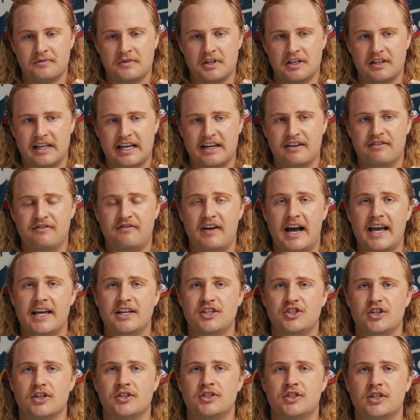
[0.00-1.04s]
like fight
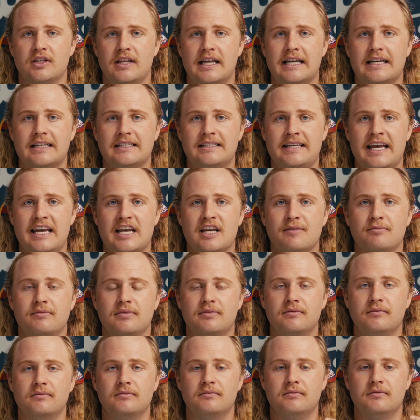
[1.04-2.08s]
just to like
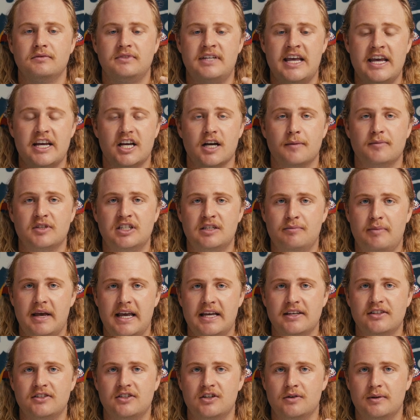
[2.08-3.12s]
take up
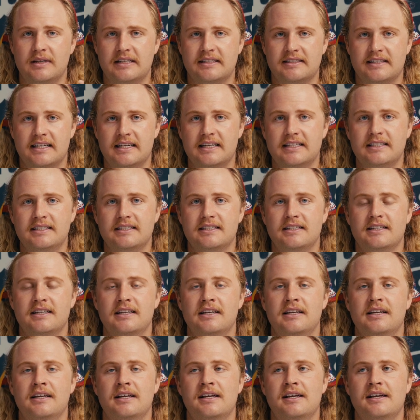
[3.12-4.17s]
space to exist.
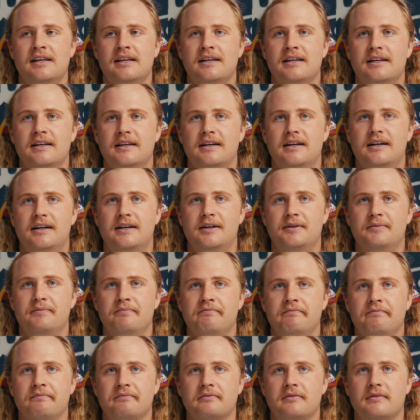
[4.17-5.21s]

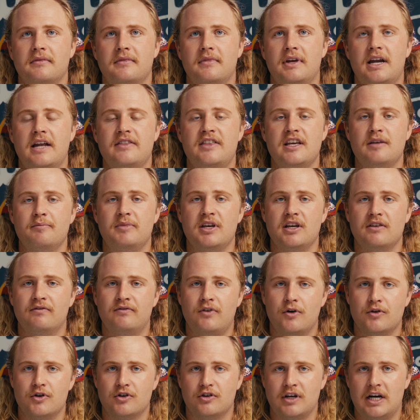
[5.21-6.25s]
And I think being
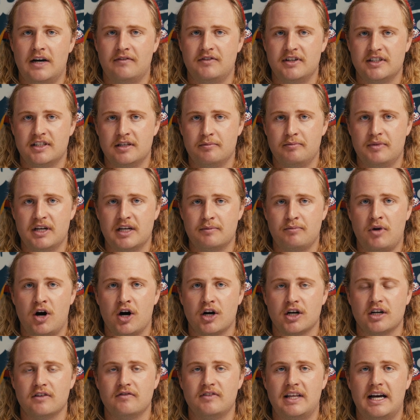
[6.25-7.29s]
photographed is a big
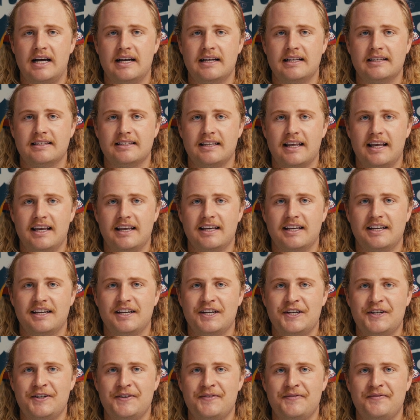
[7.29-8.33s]
part of that. It's
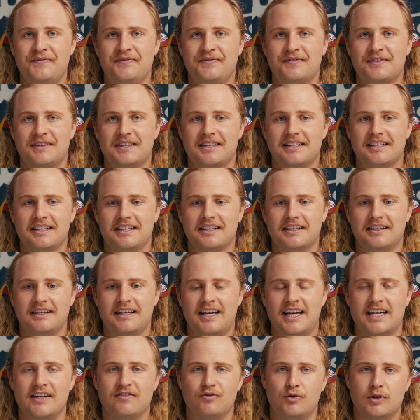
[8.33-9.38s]
like
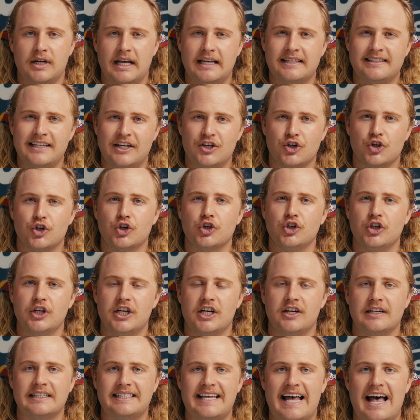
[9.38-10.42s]
kind of what I said
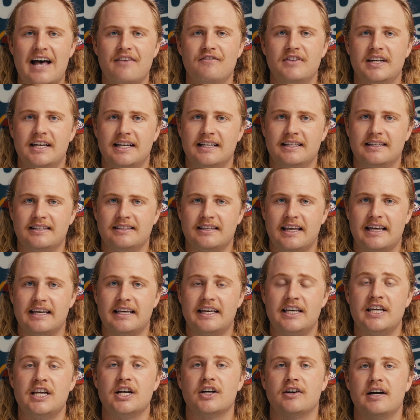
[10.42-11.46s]
earlier. It's evidence. Like,
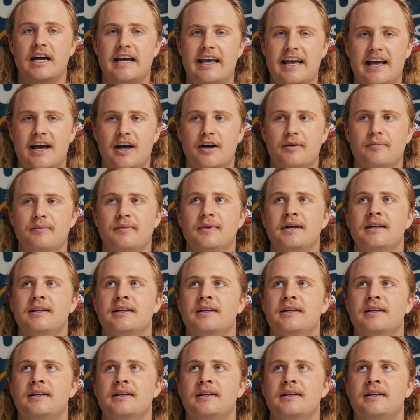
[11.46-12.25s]
here I am.